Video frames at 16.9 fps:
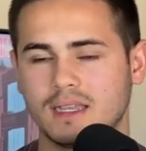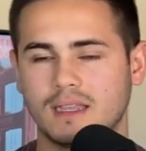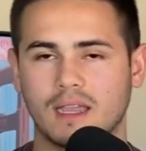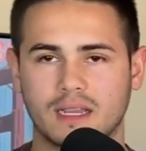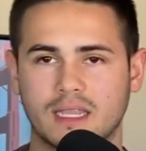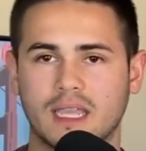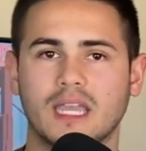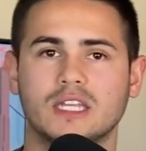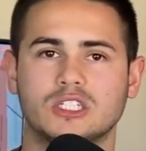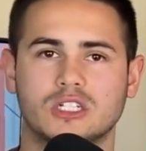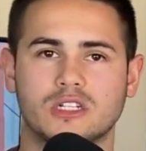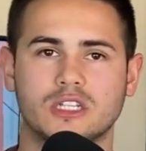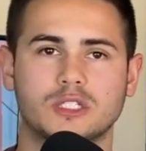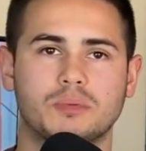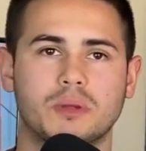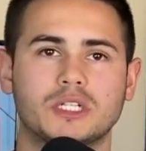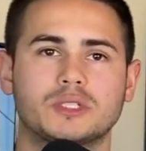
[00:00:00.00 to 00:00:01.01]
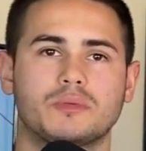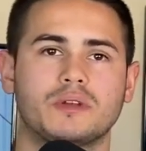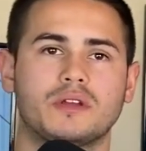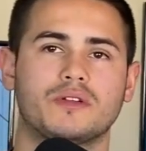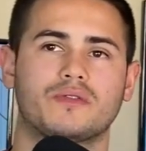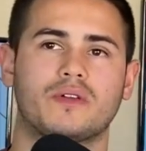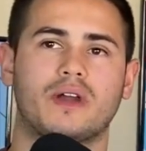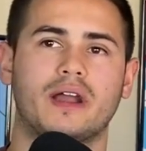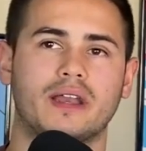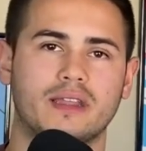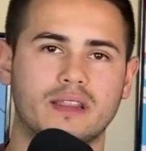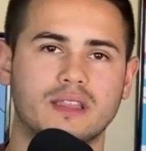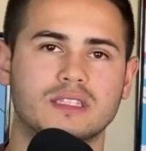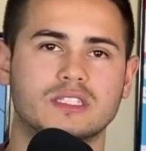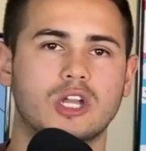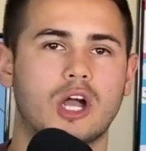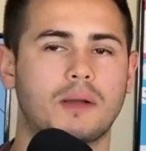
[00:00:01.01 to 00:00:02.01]
occasionally, especially when you're fighting
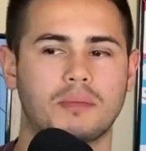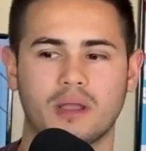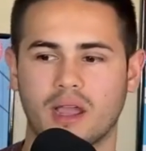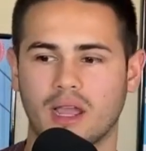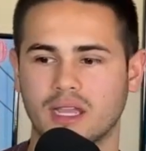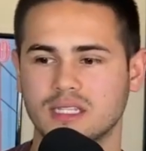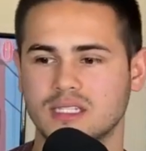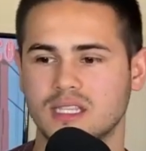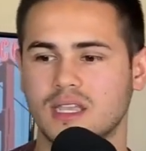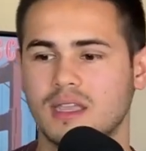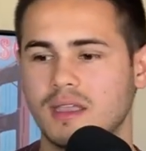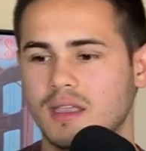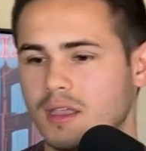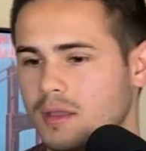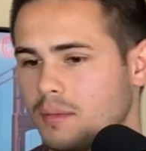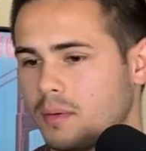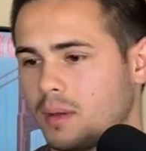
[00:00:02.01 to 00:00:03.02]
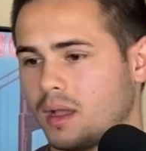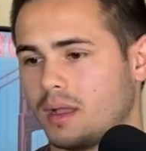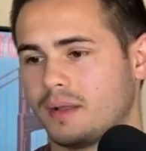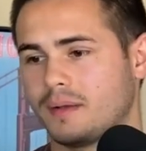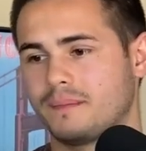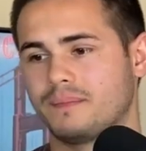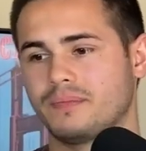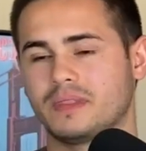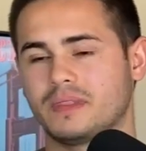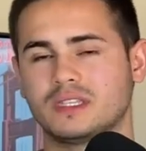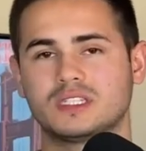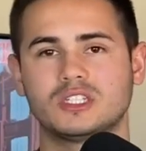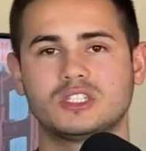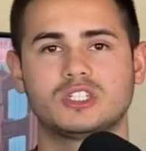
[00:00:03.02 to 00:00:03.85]
these top guys, but this is